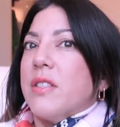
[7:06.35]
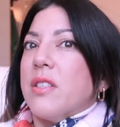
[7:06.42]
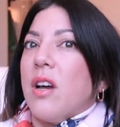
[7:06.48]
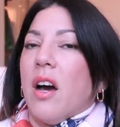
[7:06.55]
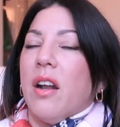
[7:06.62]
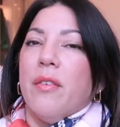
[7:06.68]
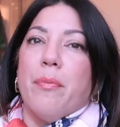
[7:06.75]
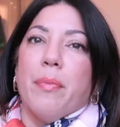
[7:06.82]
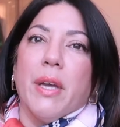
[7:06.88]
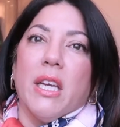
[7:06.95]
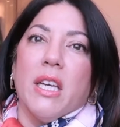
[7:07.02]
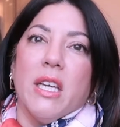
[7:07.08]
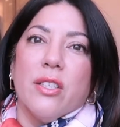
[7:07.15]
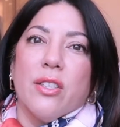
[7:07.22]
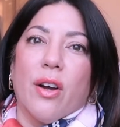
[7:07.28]
It's kind of
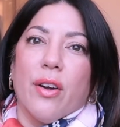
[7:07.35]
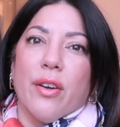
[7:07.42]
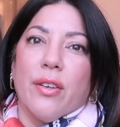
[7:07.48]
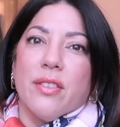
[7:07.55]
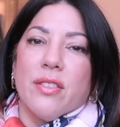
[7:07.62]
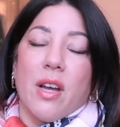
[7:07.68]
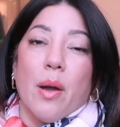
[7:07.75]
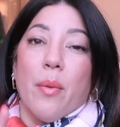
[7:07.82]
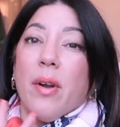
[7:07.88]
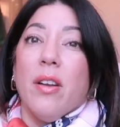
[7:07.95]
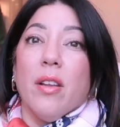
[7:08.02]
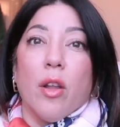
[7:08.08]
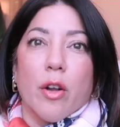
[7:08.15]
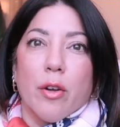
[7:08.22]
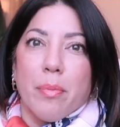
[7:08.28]
pinky tones. I wear
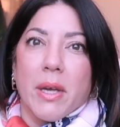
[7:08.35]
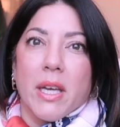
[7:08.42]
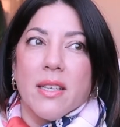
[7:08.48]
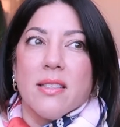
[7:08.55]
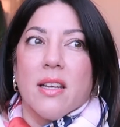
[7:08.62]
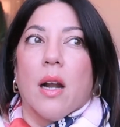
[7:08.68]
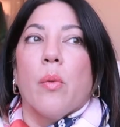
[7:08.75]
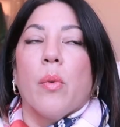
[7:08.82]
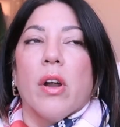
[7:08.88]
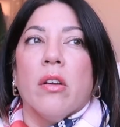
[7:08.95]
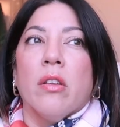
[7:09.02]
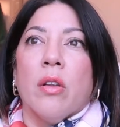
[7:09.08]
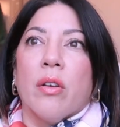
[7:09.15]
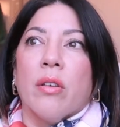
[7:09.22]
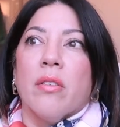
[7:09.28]
a lot of pinks, and I wear
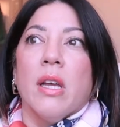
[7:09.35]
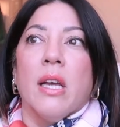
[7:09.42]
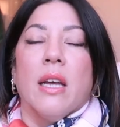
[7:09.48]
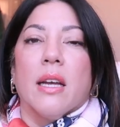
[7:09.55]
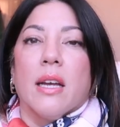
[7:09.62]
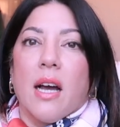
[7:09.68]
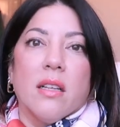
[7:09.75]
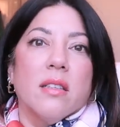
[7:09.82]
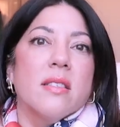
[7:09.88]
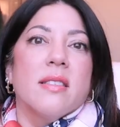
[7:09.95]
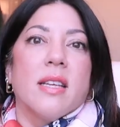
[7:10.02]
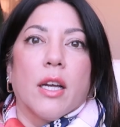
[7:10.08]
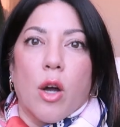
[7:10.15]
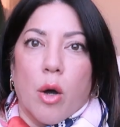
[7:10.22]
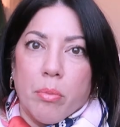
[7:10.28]
a lot of colors
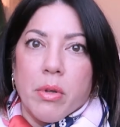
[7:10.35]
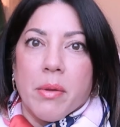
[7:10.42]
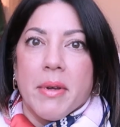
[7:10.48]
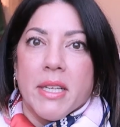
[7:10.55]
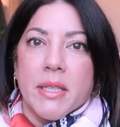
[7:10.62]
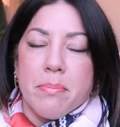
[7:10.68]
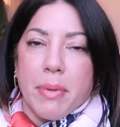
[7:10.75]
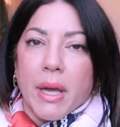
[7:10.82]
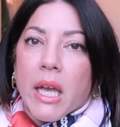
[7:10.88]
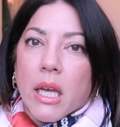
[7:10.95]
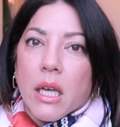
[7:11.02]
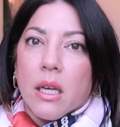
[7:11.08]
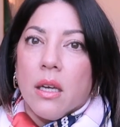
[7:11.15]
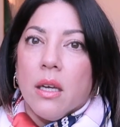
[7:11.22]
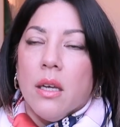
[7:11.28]
that complement
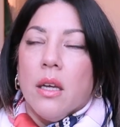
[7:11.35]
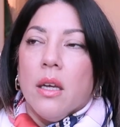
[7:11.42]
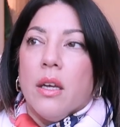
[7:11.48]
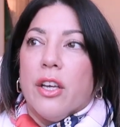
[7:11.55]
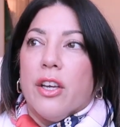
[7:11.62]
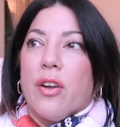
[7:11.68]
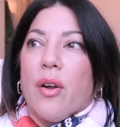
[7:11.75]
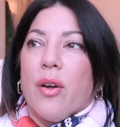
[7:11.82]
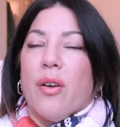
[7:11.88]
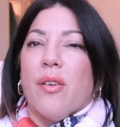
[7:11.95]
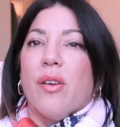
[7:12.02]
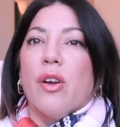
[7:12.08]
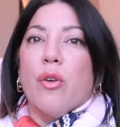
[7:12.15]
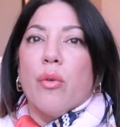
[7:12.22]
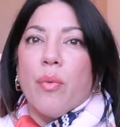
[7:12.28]
pink, you
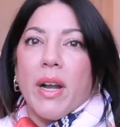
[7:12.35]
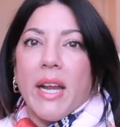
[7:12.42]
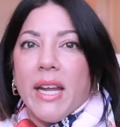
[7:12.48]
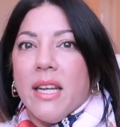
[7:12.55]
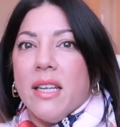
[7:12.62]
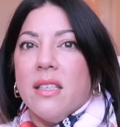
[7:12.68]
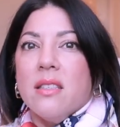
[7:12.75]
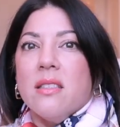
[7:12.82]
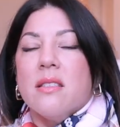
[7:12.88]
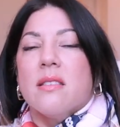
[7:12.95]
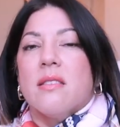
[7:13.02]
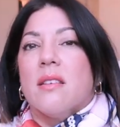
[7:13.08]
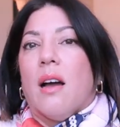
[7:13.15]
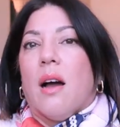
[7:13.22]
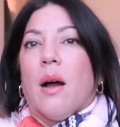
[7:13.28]
know,
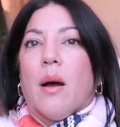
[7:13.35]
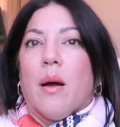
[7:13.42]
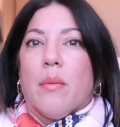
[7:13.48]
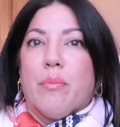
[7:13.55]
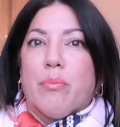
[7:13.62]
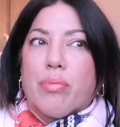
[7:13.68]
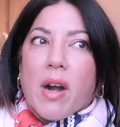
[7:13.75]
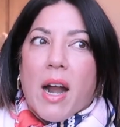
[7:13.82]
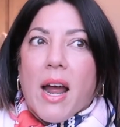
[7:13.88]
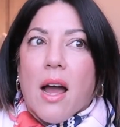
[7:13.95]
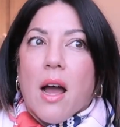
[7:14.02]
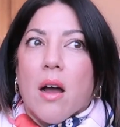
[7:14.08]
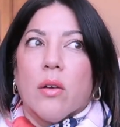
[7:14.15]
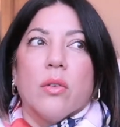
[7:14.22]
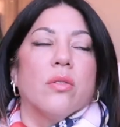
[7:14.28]
greens, um,
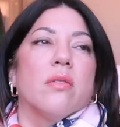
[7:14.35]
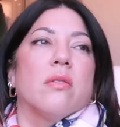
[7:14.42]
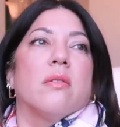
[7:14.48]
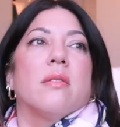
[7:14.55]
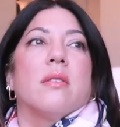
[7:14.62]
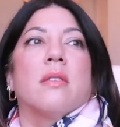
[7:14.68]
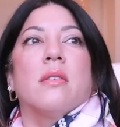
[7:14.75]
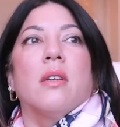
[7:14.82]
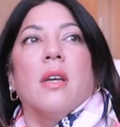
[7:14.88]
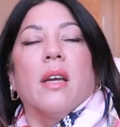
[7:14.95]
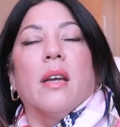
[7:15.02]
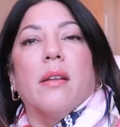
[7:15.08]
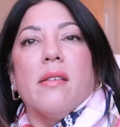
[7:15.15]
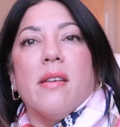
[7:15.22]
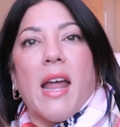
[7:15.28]
browns,
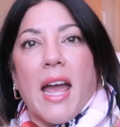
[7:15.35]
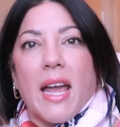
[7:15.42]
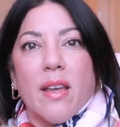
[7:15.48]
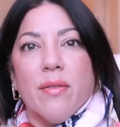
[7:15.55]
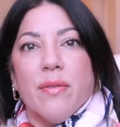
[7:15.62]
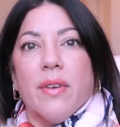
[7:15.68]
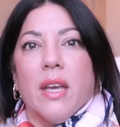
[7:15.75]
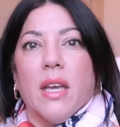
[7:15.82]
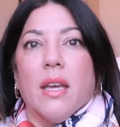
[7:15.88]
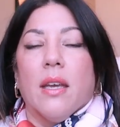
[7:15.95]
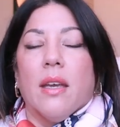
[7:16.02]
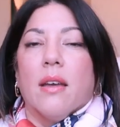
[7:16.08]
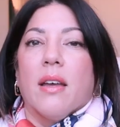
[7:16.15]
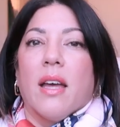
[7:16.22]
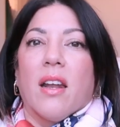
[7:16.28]

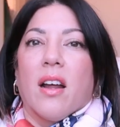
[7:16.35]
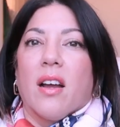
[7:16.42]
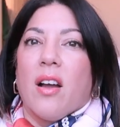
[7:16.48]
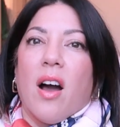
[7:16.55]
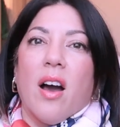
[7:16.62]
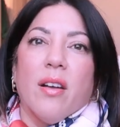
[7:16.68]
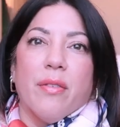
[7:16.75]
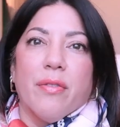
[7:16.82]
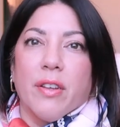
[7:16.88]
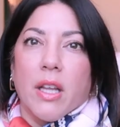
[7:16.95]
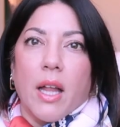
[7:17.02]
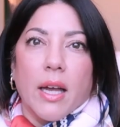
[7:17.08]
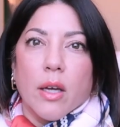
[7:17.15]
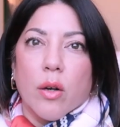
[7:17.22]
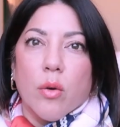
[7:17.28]
navy, and I kind of feel
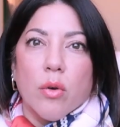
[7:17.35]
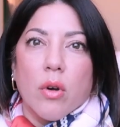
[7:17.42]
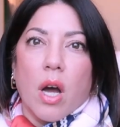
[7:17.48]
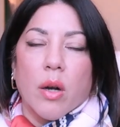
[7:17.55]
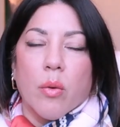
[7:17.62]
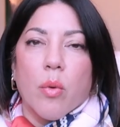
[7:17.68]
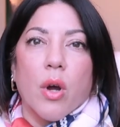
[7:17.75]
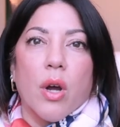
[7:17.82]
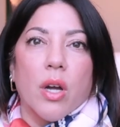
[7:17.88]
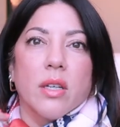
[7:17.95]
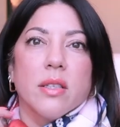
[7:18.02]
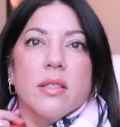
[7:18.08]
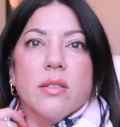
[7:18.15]
like it all kind of works.